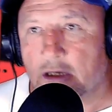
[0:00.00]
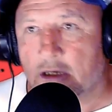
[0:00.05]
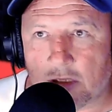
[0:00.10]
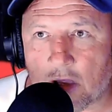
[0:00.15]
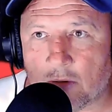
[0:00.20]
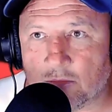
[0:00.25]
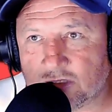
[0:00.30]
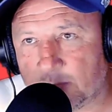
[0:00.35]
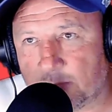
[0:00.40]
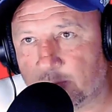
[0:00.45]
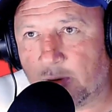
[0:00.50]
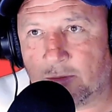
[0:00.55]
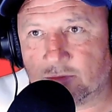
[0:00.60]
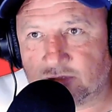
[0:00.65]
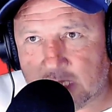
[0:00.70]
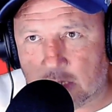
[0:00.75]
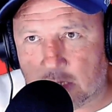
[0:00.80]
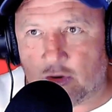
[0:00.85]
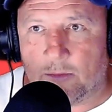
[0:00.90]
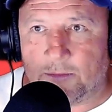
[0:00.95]
Go into the brew
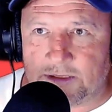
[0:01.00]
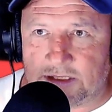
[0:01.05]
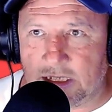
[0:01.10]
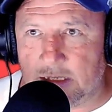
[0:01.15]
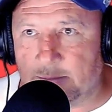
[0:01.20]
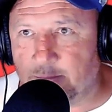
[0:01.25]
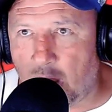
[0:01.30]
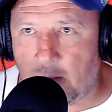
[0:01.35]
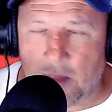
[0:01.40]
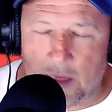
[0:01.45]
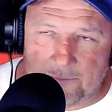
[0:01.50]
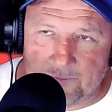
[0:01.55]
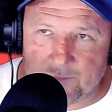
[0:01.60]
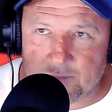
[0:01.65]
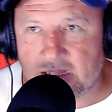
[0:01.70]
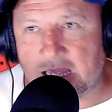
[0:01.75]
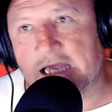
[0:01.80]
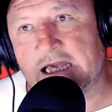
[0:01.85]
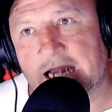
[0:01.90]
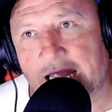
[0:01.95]
house, get a cup of tea, blow on them,
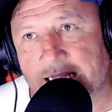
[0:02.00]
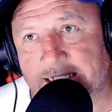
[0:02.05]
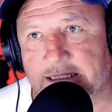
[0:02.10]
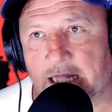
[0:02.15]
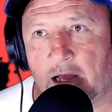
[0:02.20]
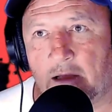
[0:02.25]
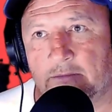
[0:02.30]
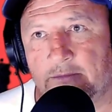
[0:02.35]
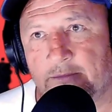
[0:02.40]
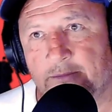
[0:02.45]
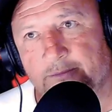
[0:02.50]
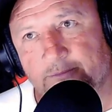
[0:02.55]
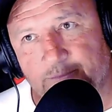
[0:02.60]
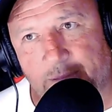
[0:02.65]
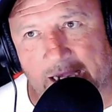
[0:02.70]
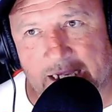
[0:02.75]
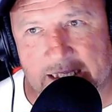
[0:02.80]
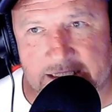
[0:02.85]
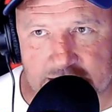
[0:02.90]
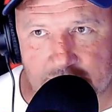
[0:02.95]
get your heads down,
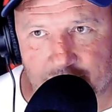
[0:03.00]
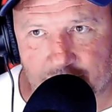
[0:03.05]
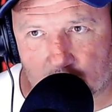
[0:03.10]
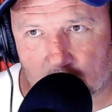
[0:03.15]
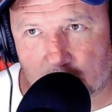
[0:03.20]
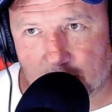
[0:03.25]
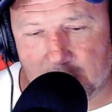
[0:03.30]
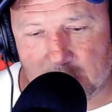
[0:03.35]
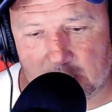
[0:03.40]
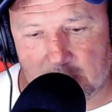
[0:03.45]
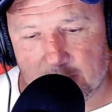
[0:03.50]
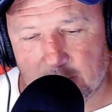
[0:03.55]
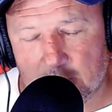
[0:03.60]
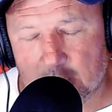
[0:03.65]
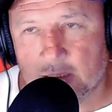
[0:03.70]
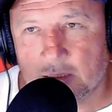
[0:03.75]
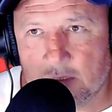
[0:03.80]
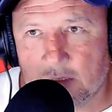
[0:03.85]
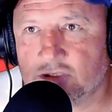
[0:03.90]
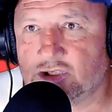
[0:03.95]
back into the fucking pig.
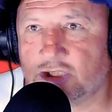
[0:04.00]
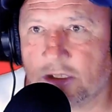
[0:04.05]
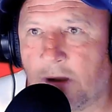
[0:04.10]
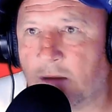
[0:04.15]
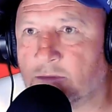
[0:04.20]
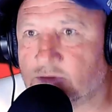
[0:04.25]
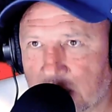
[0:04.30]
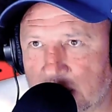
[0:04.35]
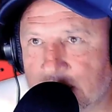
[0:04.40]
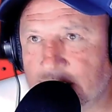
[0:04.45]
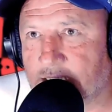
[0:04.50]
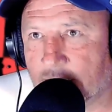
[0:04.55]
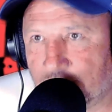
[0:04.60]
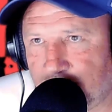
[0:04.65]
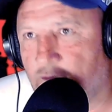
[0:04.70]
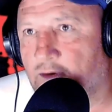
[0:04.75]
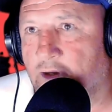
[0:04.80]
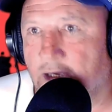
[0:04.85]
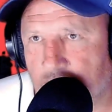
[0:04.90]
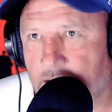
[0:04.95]
Two hours later,
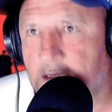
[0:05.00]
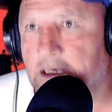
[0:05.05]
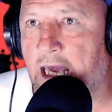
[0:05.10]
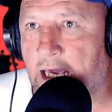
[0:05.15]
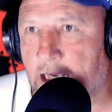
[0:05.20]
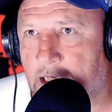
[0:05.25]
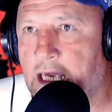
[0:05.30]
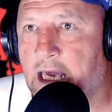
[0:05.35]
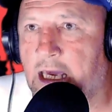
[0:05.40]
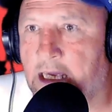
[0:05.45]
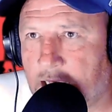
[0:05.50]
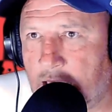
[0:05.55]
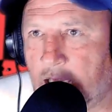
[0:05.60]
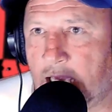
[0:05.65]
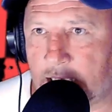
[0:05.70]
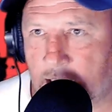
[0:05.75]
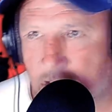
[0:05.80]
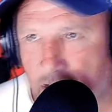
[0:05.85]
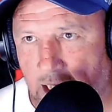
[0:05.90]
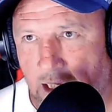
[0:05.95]
fucking kick, kick,
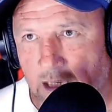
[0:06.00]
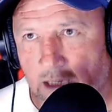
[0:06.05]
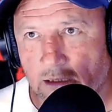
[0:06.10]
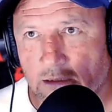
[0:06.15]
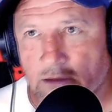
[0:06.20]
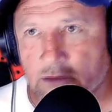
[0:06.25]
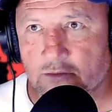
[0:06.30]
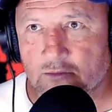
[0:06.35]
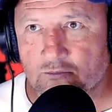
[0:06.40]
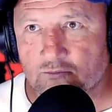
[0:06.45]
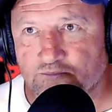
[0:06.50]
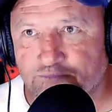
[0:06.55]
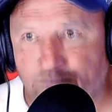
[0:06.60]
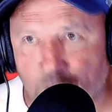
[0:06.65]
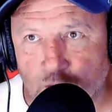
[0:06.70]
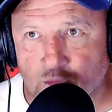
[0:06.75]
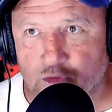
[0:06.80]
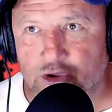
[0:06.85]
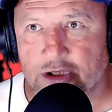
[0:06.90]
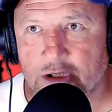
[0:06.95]
kick, kick,
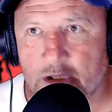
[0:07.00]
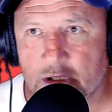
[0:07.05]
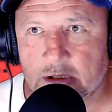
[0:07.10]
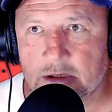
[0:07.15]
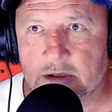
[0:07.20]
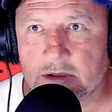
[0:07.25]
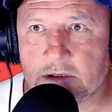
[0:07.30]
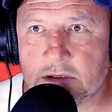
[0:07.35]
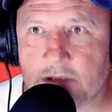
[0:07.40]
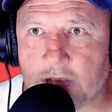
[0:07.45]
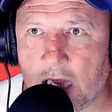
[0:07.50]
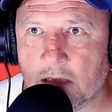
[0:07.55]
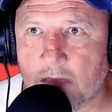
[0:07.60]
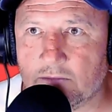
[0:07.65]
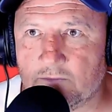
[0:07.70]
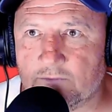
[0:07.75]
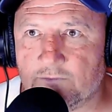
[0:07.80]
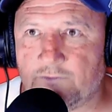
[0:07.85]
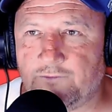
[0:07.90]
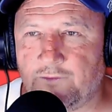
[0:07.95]
boot. Get,
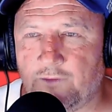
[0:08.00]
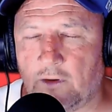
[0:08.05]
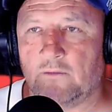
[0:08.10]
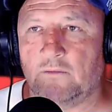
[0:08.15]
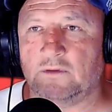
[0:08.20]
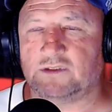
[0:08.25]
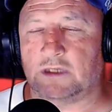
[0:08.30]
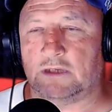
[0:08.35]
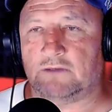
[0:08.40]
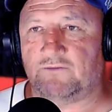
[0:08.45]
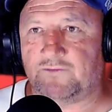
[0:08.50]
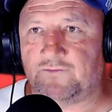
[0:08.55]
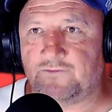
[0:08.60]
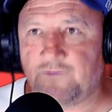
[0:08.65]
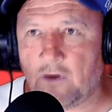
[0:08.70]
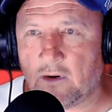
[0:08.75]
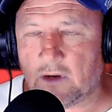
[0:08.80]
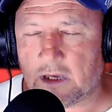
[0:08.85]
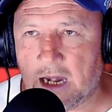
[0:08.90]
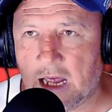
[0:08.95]
Shit. fucking was like,
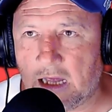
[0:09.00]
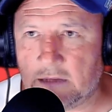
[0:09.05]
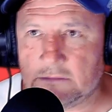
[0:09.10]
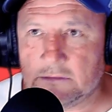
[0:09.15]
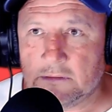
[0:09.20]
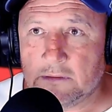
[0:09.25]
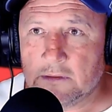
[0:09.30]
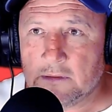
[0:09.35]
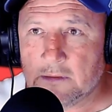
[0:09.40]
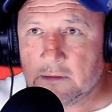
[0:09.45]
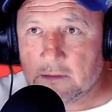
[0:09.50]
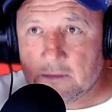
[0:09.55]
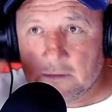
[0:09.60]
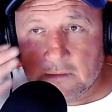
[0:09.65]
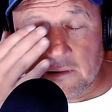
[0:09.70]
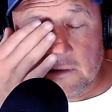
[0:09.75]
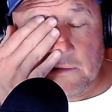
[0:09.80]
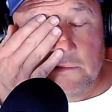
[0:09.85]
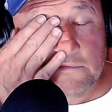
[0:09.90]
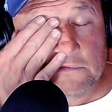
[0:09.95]
fucking hell.
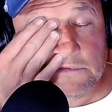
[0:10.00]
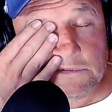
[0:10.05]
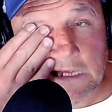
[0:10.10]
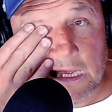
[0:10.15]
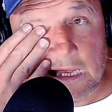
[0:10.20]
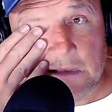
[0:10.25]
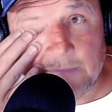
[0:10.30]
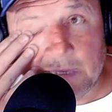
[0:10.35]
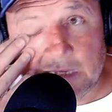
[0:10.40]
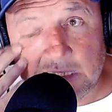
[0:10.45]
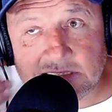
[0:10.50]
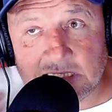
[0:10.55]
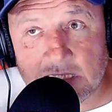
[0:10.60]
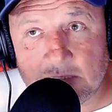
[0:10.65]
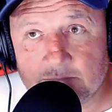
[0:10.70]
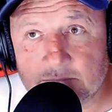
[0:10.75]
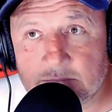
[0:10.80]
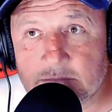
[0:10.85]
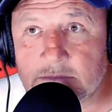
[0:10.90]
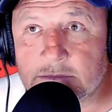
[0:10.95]
Sam
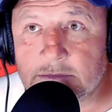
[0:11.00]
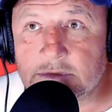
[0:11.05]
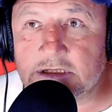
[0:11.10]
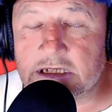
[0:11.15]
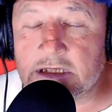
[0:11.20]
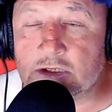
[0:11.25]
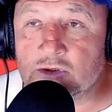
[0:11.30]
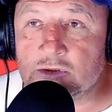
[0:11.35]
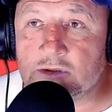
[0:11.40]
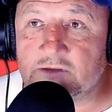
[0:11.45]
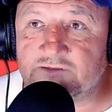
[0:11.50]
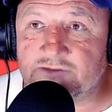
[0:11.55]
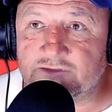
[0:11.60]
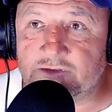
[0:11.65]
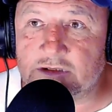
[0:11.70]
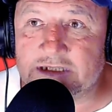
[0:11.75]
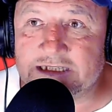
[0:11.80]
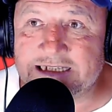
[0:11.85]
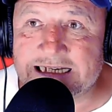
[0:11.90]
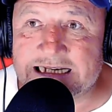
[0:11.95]
Major, get your
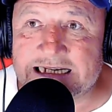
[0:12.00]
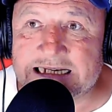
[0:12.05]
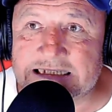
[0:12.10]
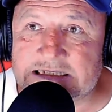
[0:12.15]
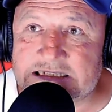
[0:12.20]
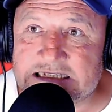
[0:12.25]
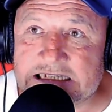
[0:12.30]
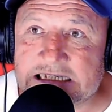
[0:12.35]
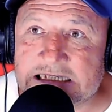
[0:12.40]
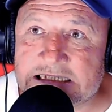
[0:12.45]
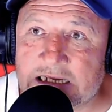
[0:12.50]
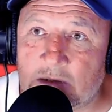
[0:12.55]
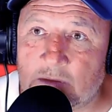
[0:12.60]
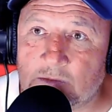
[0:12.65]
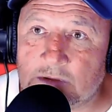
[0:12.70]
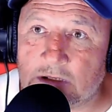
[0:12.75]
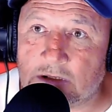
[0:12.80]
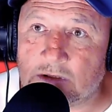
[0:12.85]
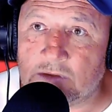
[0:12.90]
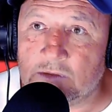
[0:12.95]
fucking ass here now.
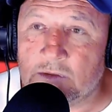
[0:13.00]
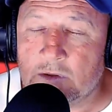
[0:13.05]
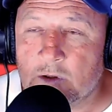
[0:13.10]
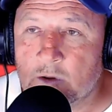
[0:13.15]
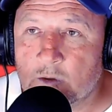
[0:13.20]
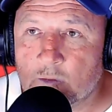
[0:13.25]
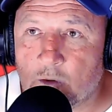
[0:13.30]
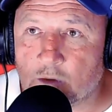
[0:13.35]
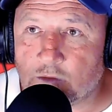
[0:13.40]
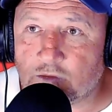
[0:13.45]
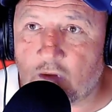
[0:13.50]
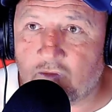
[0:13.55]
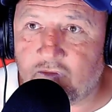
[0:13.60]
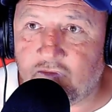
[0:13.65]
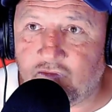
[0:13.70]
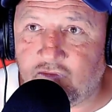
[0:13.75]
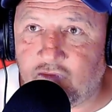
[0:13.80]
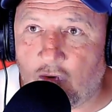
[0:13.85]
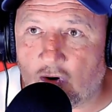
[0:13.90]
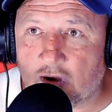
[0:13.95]
You, what the
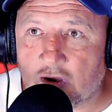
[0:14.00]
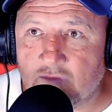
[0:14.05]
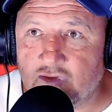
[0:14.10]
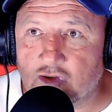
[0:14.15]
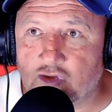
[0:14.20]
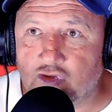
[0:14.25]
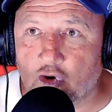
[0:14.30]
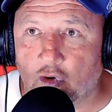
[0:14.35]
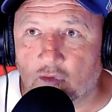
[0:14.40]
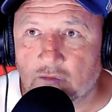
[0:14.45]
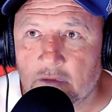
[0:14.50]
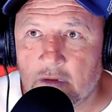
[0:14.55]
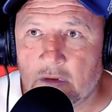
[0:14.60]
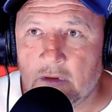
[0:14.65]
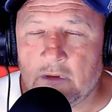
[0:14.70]
fuck have you done?